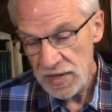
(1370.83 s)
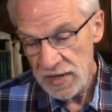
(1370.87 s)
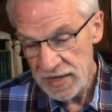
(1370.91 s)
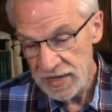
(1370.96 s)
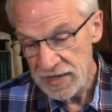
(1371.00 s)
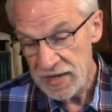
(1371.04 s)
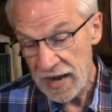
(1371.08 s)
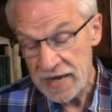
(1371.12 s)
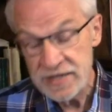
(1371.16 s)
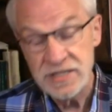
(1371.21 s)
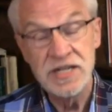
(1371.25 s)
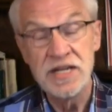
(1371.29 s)

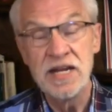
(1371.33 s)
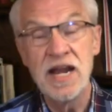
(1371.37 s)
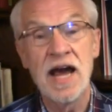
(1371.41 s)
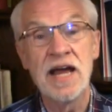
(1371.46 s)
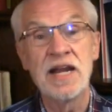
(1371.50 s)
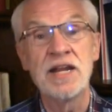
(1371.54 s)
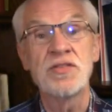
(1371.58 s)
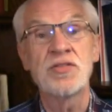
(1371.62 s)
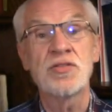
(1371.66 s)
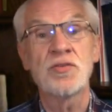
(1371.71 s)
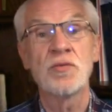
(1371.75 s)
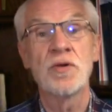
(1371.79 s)
In
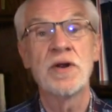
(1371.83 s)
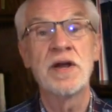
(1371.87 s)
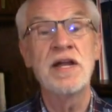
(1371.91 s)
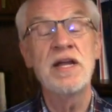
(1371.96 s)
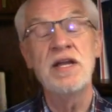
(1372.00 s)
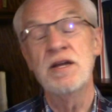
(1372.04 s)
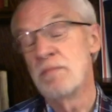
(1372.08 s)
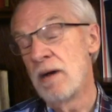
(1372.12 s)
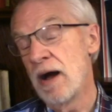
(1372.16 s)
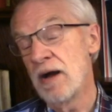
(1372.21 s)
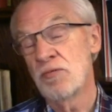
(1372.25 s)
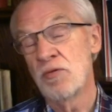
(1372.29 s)

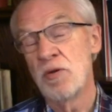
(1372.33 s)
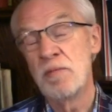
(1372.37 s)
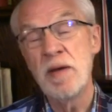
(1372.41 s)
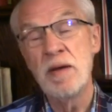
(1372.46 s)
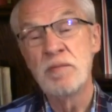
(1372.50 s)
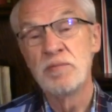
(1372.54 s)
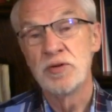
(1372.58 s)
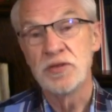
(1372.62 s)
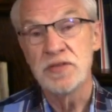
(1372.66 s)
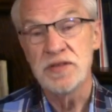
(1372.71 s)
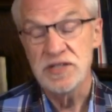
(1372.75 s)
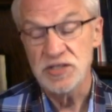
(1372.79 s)
1993, you might
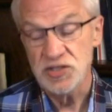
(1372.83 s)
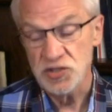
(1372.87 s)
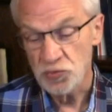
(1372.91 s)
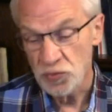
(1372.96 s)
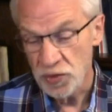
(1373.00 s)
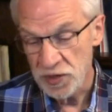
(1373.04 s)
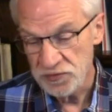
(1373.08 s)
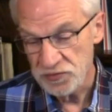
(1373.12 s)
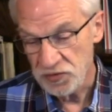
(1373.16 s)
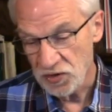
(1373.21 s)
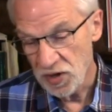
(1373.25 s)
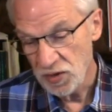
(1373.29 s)
remember this,
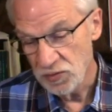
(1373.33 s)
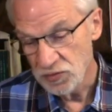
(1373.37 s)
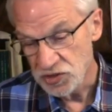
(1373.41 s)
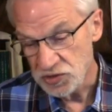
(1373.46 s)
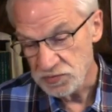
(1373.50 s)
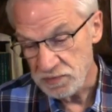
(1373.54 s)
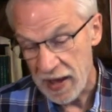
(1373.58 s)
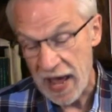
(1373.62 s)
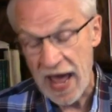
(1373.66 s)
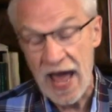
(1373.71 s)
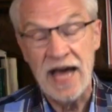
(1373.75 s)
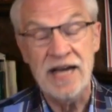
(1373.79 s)
RFRA
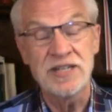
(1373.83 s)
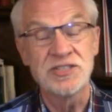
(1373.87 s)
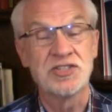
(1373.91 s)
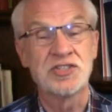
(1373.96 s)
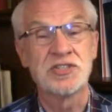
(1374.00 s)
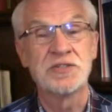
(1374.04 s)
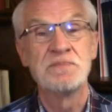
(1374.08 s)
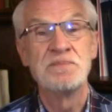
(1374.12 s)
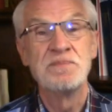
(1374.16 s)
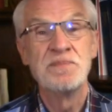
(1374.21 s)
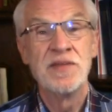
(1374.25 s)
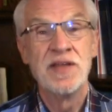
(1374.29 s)
was
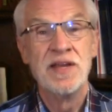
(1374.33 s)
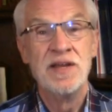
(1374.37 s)
passed